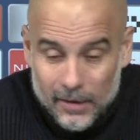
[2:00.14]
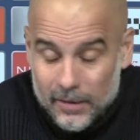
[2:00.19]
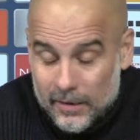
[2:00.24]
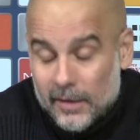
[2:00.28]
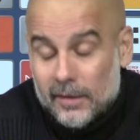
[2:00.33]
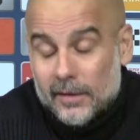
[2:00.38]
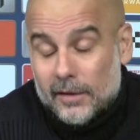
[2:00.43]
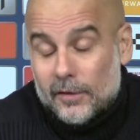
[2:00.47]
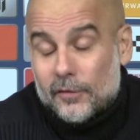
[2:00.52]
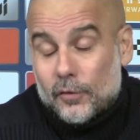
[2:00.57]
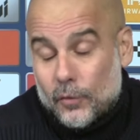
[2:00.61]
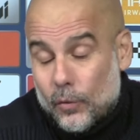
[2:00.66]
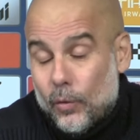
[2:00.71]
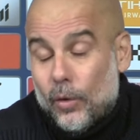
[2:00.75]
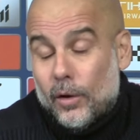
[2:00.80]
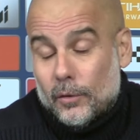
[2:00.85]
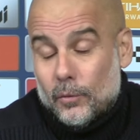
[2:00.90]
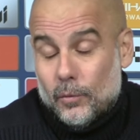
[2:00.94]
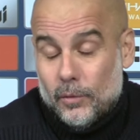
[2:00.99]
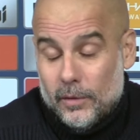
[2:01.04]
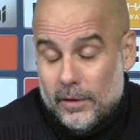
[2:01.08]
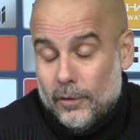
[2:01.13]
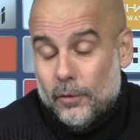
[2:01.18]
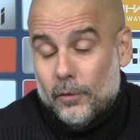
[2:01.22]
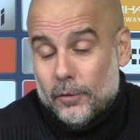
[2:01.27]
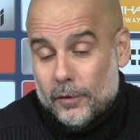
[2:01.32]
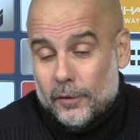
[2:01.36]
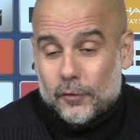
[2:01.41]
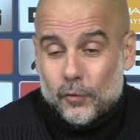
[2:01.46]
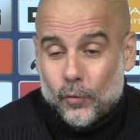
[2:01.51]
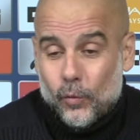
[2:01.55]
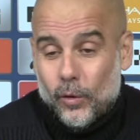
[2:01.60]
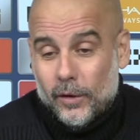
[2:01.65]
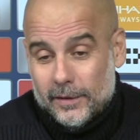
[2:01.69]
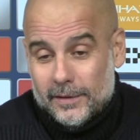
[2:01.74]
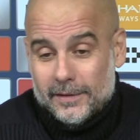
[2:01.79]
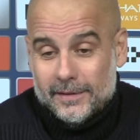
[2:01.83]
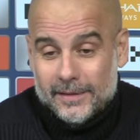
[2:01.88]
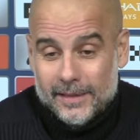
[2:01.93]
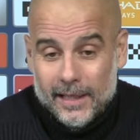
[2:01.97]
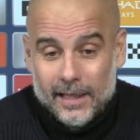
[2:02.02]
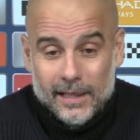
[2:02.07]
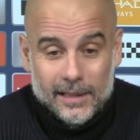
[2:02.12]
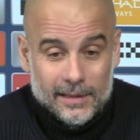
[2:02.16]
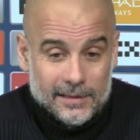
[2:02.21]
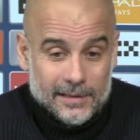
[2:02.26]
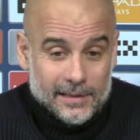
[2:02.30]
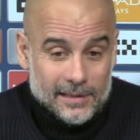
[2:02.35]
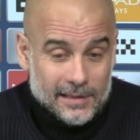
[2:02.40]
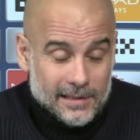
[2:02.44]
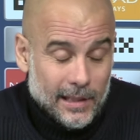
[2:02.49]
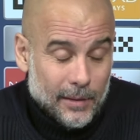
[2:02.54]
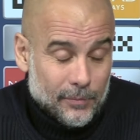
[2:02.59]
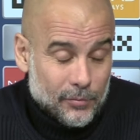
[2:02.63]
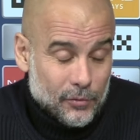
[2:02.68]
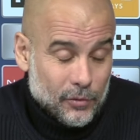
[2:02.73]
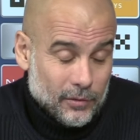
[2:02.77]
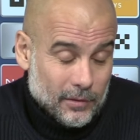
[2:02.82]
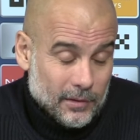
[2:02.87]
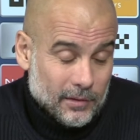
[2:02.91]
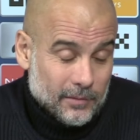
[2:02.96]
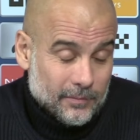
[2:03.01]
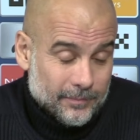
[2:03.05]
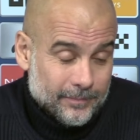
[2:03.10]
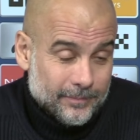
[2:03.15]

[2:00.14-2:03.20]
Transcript: I think the squad, when all the squad is there, is exceptional.